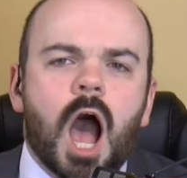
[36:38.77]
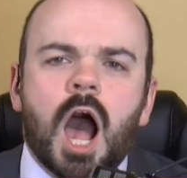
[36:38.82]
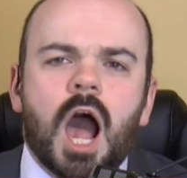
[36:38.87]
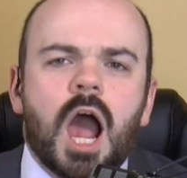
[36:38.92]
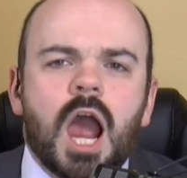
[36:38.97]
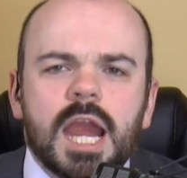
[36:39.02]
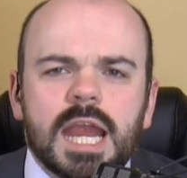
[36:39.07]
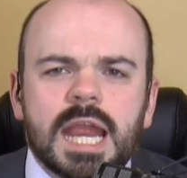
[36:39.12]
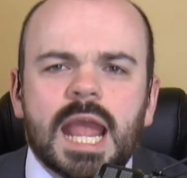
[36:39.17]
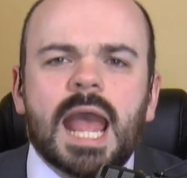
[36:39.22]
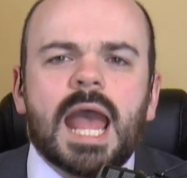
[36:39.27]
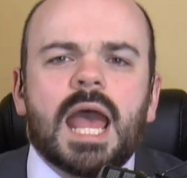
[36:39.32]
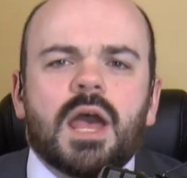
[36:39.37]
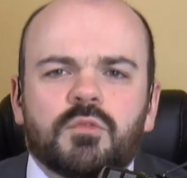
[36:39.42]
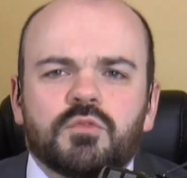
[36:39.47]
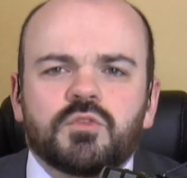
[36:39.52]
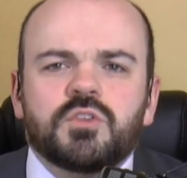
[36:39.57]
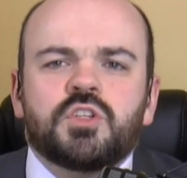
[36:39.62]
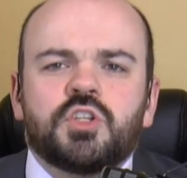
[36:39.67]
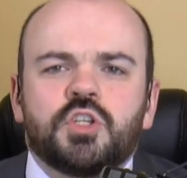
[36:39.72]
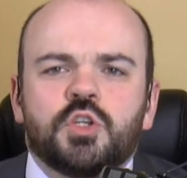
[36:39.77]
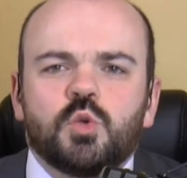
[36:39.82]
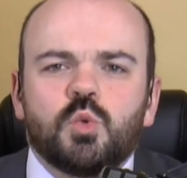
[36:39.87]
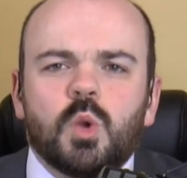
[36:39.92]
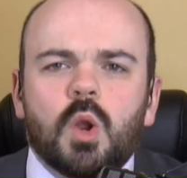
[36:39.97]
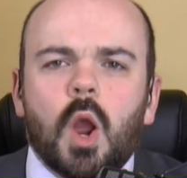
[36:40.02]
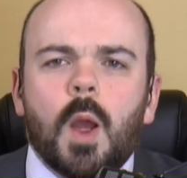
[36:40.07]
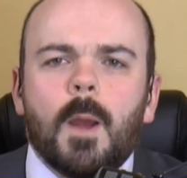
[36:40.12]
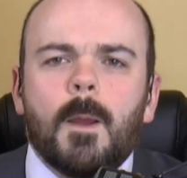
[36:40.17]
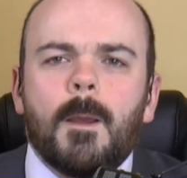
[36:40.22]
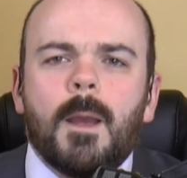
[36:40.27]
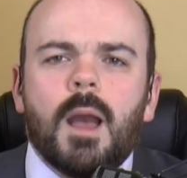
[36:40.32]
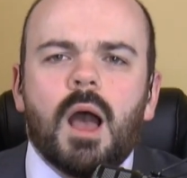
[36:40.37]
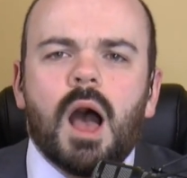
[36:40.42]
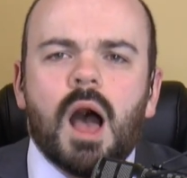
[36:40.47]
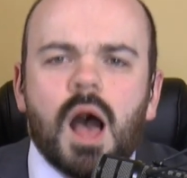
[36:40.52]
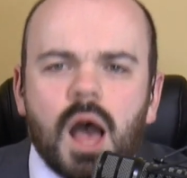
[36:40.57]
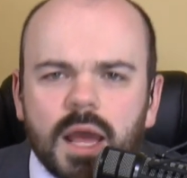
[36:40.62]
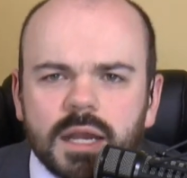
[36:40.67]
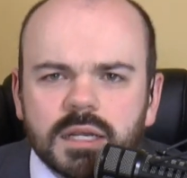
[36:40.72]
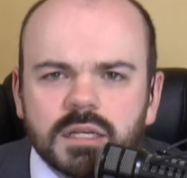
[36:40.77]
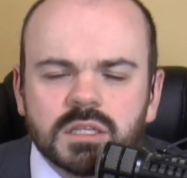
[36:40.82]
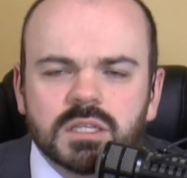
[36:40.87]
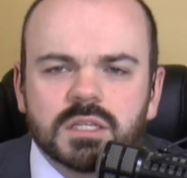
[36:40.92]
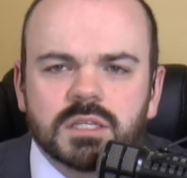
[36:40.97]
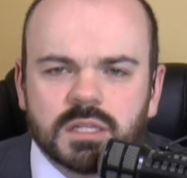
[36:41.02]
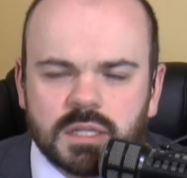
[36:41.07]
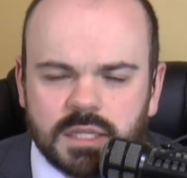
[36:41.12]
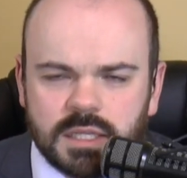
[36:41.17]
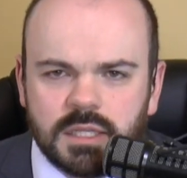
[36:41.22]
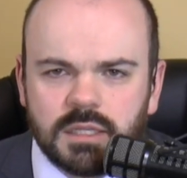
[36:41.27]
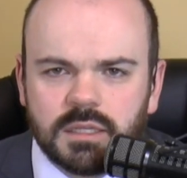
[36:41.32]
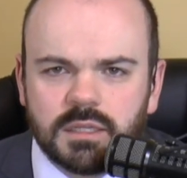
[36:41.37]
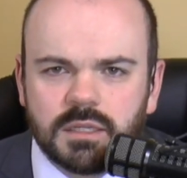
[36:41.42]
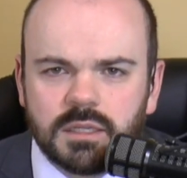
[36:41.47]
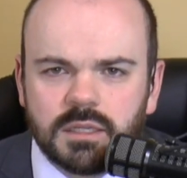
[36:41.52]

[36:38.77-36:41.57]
I have to honestly